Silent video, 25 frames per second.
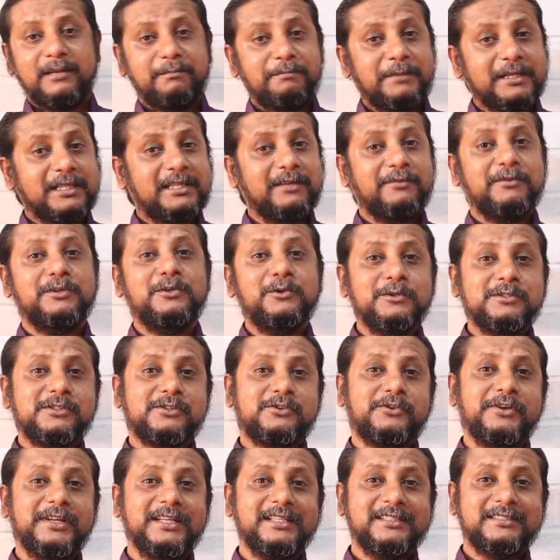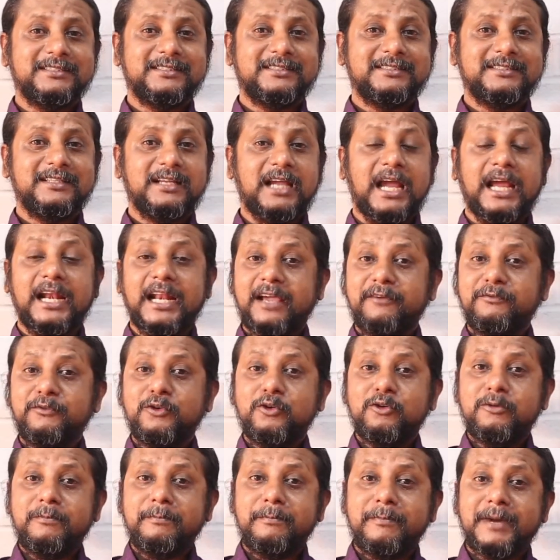But there were no strings, and I have
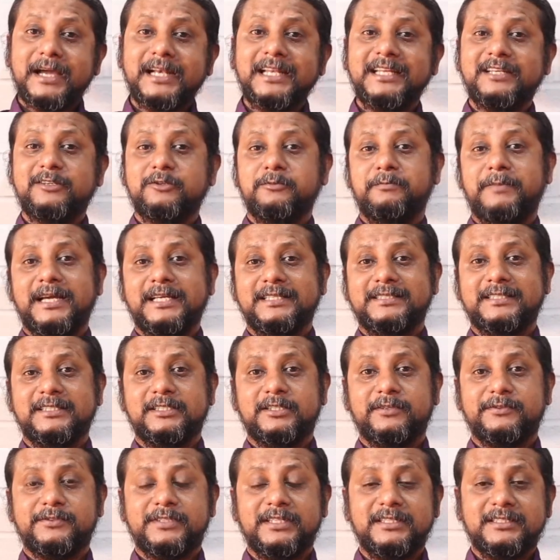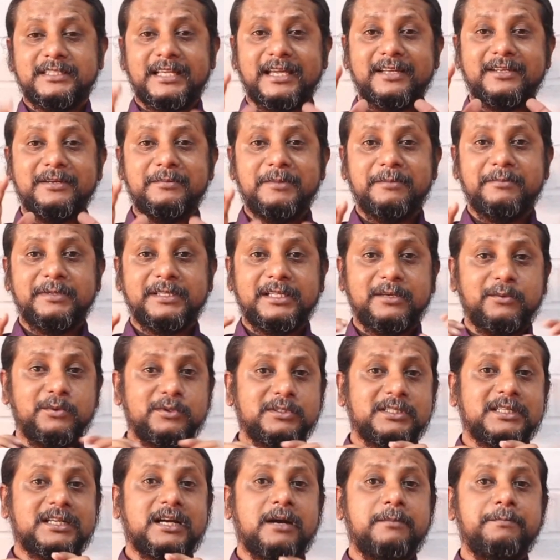no money to buy a set of strings. I remember there
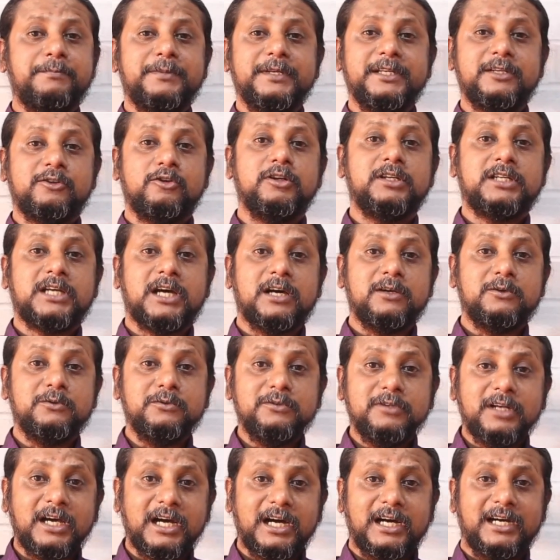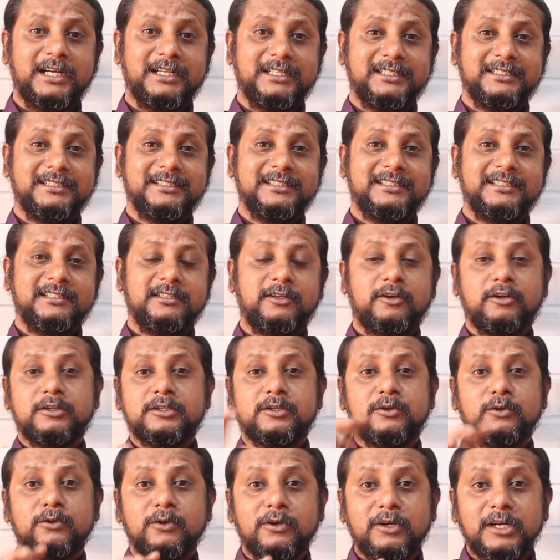was a company called Karuna, not
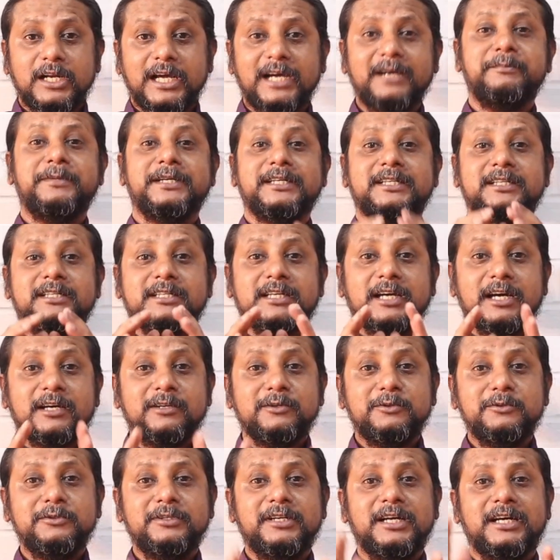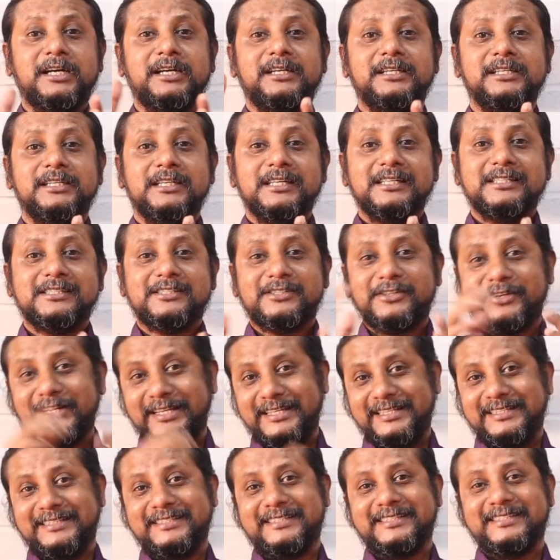Corona, but Karuna
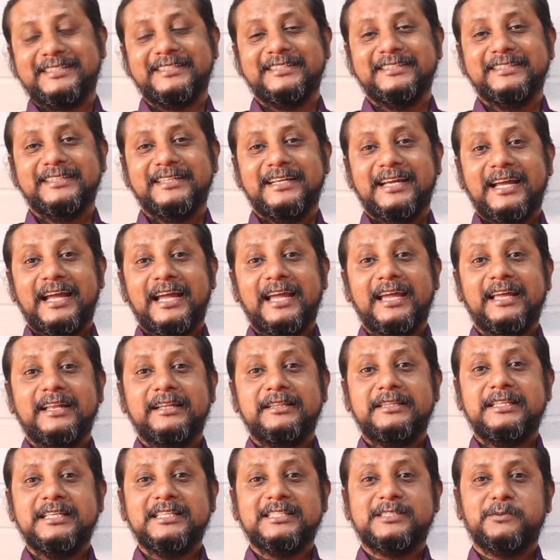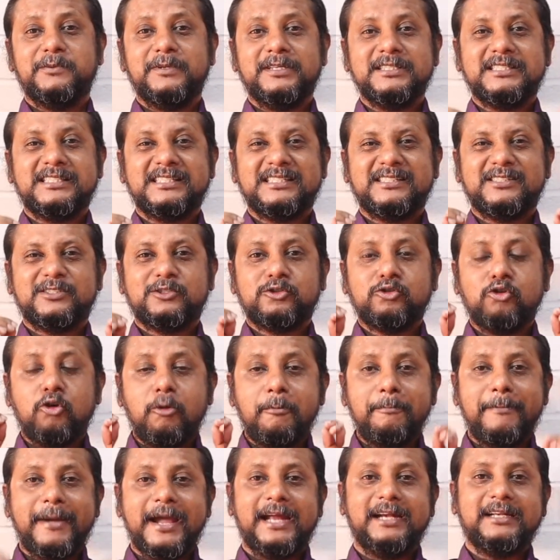Strings. And this was
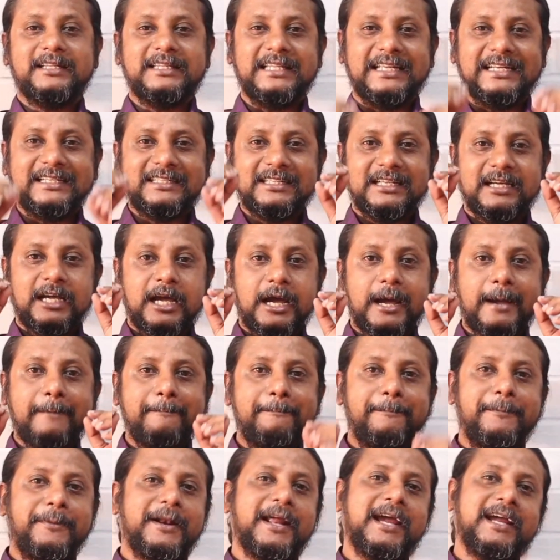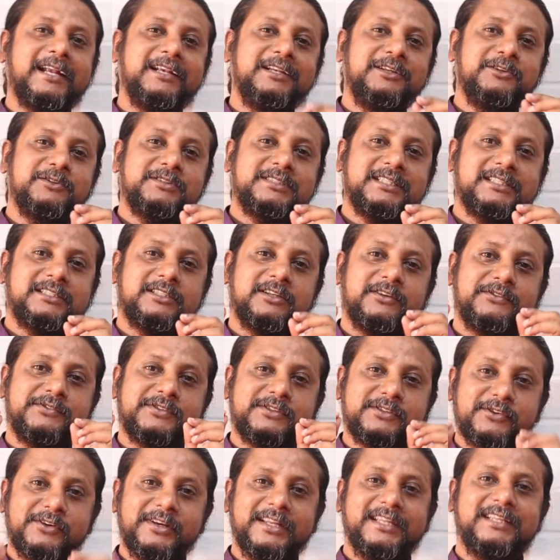so bad that a brand new set of
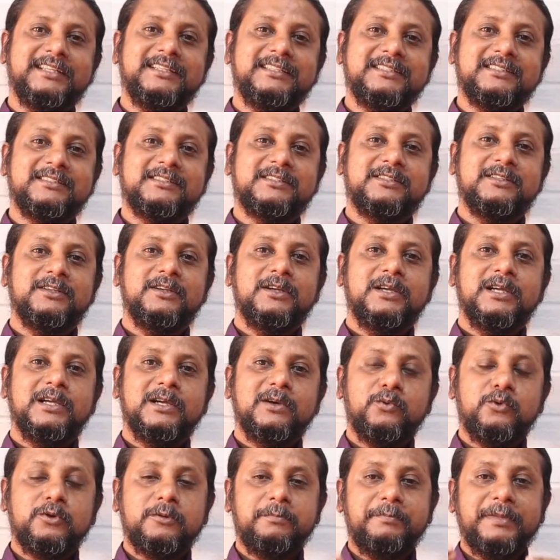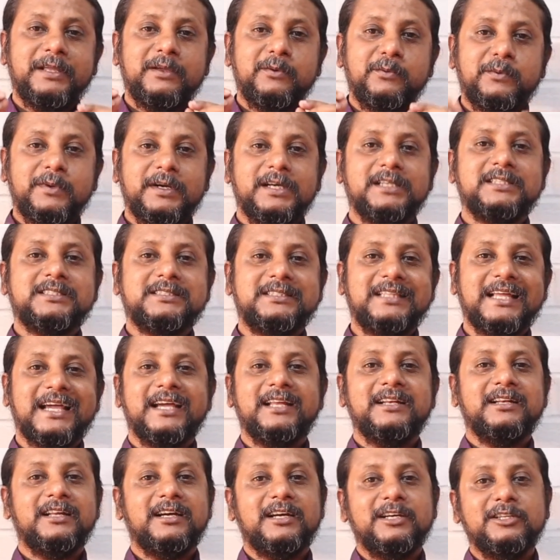strings would be worse
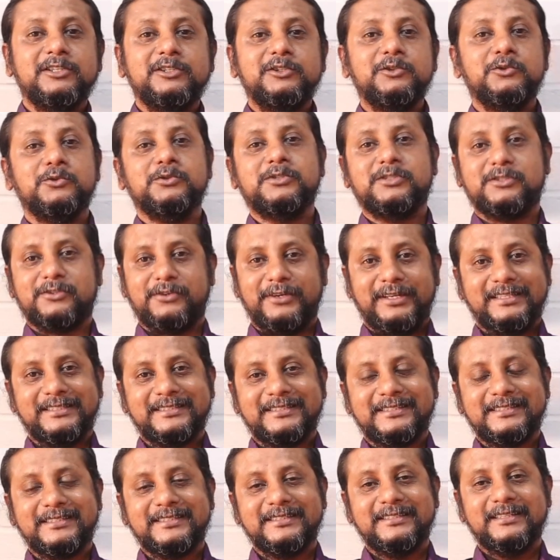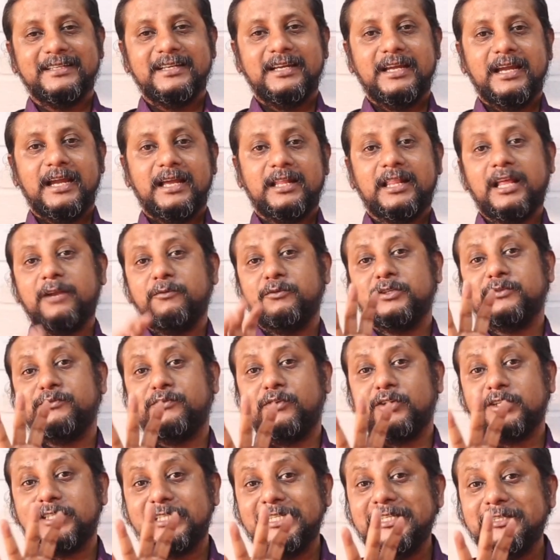than a used strings. And that was
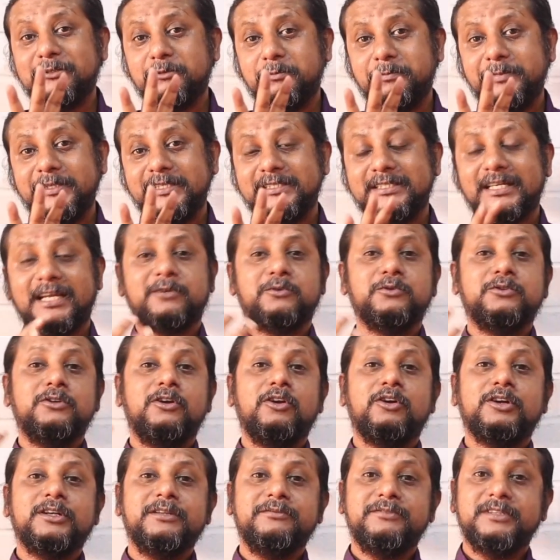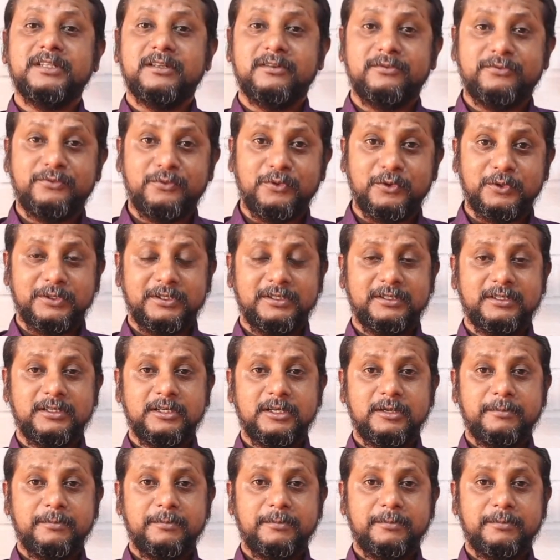40 rupees, I could not even afford.